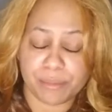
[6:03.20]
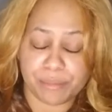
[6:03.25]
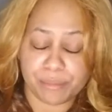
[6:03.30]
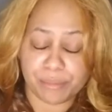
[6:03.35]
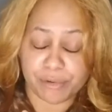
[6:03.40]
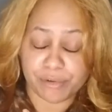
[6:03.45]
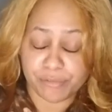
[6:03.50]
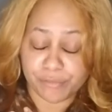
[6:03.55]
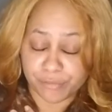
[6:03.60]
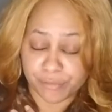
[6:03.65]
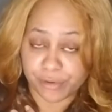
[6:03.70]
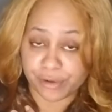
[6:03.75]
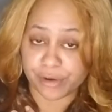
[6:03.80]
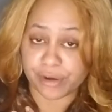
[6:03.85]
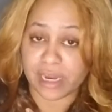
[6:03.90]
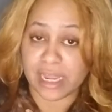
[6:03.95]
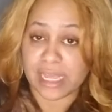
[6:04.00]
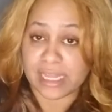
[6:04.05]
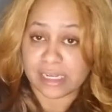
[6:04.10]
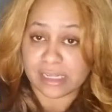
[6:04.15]

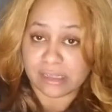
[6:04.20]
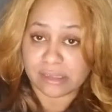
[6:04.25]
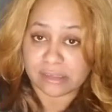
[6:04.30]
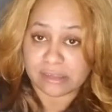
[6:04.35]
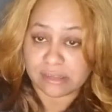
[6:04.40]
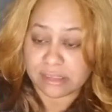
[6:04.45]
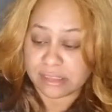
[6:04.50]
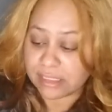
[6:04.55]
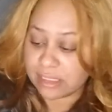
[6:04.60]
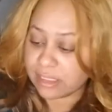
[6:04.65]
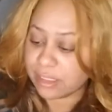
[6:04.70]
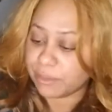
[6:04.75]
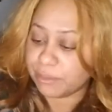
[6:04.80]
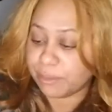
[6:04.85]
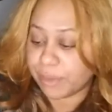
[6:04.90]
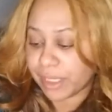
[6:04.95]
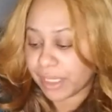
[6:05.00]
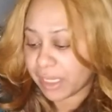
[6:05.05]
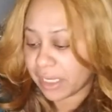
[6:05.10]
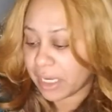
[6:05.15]
prefer N L T,
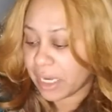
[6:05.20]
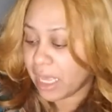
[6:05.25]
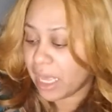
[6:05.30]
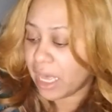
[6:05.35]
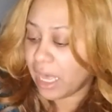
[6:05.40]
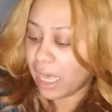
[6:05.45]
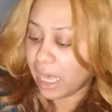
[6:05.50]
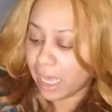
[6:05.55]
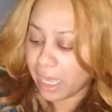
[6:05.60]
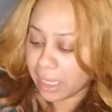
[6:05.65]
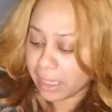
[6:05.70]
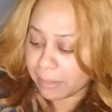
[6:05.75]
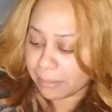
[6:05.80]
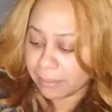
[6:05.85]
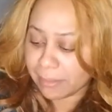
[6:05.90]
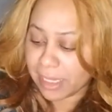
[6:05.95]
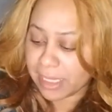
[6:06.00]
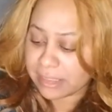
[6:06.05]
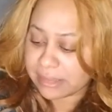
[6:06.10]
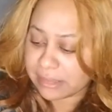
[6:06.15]
but um,
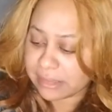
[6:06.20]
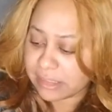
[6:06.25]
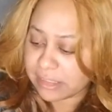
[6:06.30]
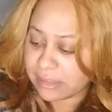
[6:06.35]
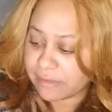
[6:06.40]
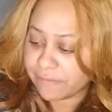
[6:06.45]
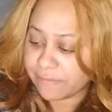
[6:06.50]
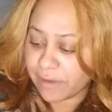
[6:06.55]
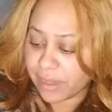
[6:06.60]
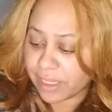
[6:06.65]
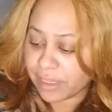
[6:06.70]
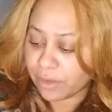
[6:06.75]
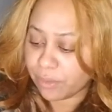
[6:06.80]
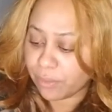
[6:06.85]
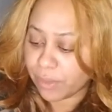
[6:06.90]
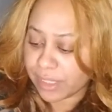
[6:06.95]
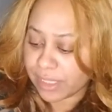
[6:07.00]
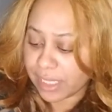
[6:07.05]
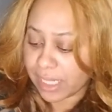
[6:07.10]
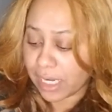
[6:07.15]
I didn't find the
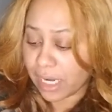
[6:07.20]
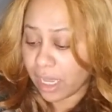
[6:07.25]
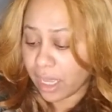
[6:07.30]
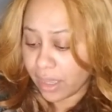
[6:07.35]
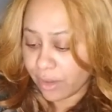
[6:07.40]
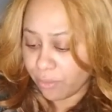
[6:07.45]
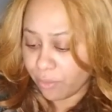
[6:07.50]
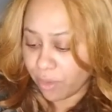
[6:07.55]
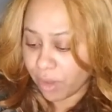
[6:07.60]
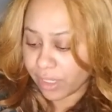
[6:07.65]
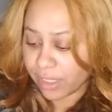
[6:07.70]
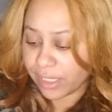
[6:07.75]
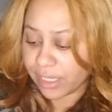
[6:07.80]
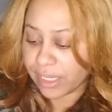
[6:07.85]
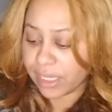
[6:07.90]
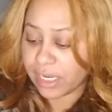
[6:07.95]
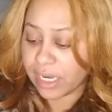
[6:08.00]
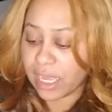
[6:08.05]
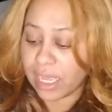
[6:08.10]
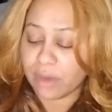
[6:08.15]
one that I
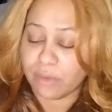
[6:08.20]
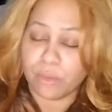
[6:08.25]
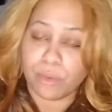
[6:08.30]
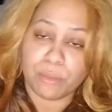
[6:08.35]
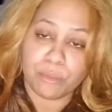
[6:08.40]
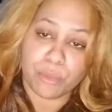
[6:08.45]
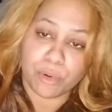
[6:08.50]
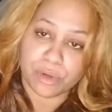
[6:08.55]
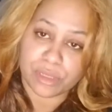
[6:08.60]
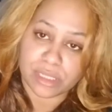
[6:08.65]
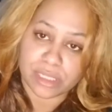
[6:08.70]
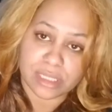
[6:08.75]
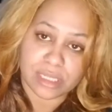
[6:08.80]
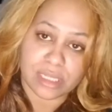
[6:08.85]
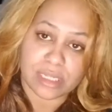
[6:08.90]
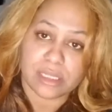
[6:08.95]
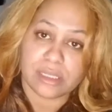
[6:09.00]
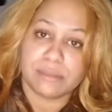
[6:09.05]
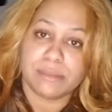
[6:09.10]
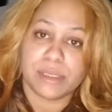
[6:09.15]
wanted. I will more than
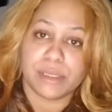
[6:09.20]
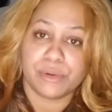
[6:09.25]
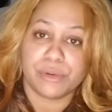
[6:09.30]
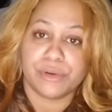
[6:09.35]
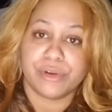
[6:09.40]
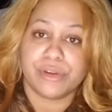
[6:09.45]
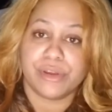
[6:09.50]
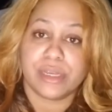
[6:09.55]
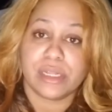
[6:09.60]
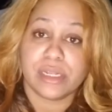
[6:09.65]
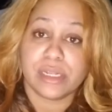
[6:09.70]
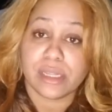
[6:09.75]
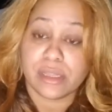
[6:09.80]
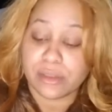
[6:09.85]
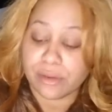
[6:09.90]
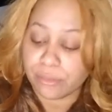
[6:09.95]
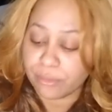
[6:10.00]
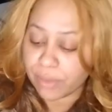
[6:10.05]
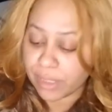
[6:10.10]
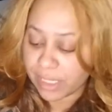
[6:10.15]
likely be ordering
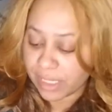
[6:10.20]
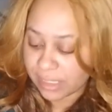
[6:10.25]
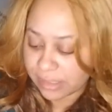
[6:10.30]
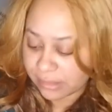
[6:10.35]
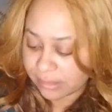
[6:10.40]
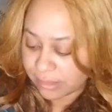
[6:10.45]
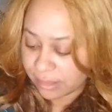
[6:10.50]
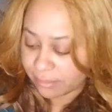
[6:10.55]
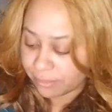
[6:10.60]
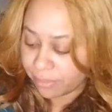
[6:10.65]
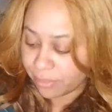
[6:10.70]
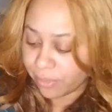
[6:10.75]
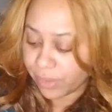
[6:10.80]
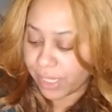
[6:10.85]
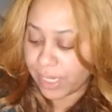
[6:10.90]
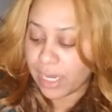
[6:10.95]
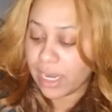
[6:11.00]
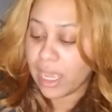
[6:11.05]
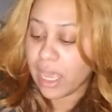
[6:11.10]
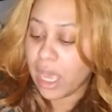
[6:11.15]
another one at some
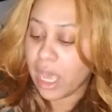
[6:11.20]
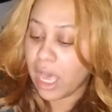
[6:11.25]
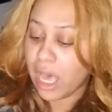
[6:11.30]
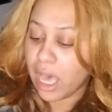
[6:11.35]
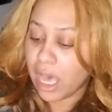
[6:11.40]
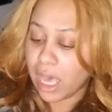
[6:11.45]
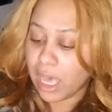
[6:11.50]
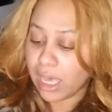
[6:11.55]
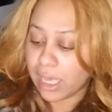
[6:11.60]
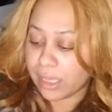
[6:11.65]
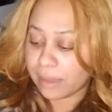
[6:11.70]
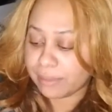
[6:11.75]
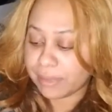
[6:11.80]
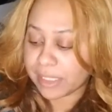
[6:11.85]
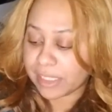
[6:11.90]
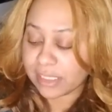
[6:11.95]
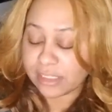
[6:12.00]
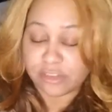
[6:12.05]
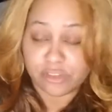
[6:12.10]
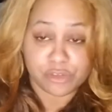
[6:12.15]
point uh,
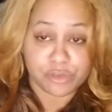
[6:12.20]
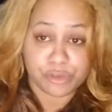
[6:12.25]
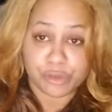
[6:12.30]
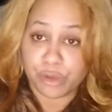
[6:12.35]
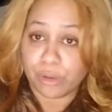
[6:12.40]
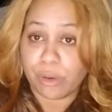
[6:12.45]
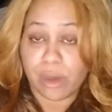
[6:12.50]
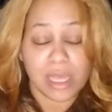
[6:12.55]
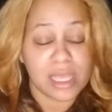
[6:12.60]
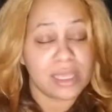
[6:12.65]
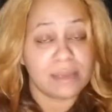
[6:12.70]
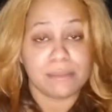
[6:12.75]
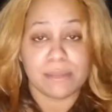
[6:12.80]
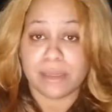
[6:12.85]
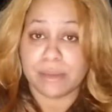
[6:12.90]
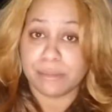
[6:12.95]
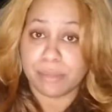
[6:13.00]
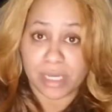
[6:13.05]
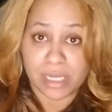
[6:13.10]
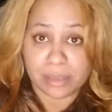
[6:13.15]
because you know I am
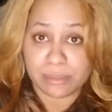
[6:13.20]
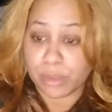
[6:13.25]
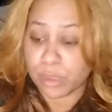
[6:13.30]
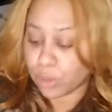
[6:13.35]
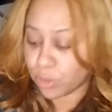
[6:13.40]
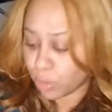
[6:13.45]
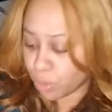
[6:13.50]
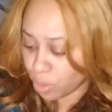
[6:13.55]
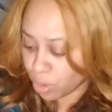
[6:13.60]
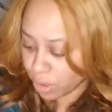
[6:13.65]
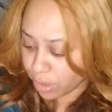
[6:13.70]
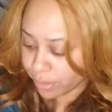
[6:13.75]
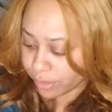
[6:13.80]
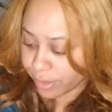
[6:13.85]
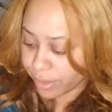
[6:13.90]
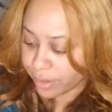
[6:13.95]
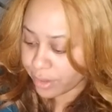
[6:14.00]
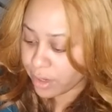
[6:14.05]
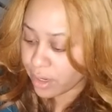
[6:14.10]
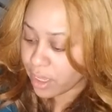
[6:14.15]
a Bible
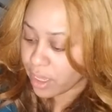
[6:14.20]
hoarder.